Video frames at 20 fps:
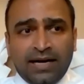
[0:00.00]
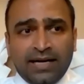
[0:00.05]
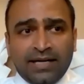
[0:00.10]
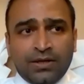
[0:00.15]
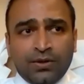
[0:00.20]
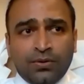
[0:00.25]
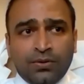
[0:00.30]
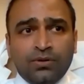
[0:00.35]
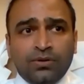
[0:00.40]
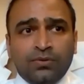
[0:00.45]

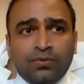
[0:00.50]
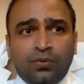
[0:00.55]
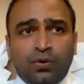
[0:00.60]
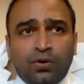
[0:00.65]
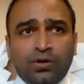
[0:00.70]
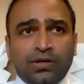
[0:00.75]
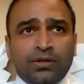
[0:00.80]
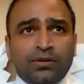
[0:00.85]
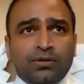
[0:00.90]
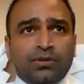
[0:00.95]
I don't
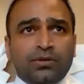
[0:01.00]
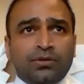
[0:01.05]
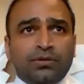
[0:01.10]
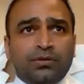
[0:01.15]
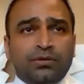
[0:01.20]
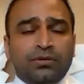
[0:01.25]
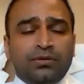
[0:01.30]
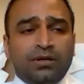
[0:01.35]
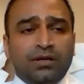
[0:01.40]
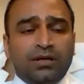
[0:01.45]
want you
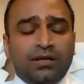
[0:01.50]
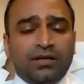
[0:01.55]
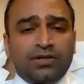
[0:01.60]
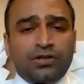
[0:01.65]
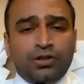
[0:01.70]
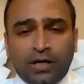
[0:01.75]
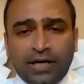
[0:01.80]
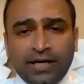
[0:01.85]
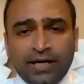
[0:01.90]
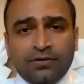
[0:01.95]
to
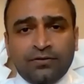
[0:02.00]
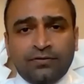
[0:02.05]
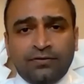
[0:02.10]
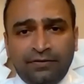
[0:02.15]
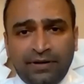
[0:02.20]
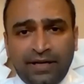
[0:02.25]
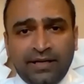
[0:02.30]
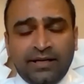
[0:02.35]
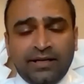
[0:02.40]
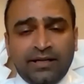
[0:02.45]
try to
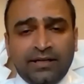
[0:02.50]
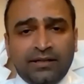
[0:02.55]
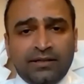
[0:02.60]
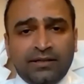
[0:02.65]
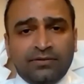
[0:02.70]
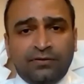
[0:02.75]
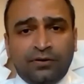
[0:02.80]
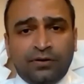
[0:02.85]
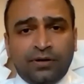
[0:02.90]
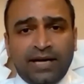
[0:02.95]
fake it
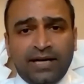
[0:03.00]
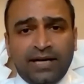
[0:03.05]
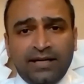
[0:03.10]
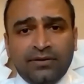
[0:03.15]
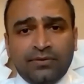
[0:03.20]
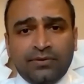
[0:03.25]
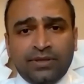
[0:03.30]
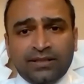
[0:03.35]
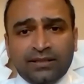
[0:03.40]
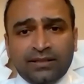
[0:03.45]
for
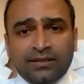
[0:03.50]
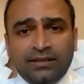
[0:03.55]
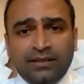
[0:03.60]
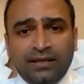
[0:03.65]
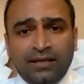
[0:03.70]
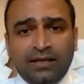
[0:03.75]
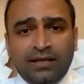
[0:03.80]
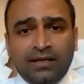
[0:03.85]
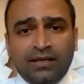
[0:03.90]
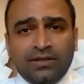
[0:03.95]
any reason.